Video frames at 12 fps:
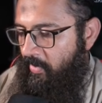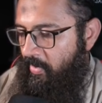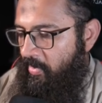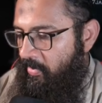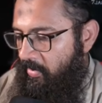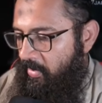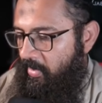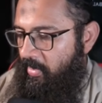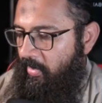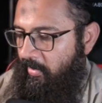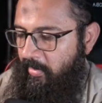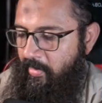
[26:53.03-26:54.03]
Okay,
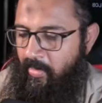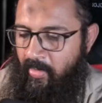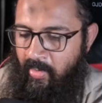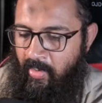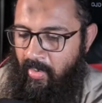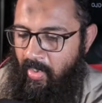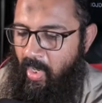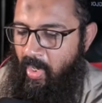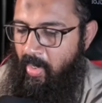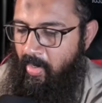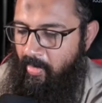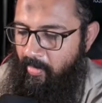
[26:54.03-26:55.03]

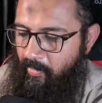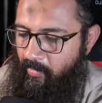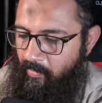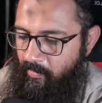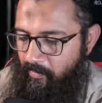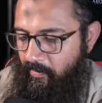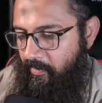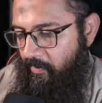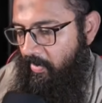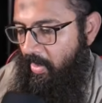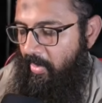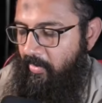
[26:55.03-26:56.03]
now
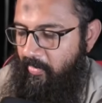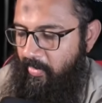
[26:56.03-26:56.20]
we are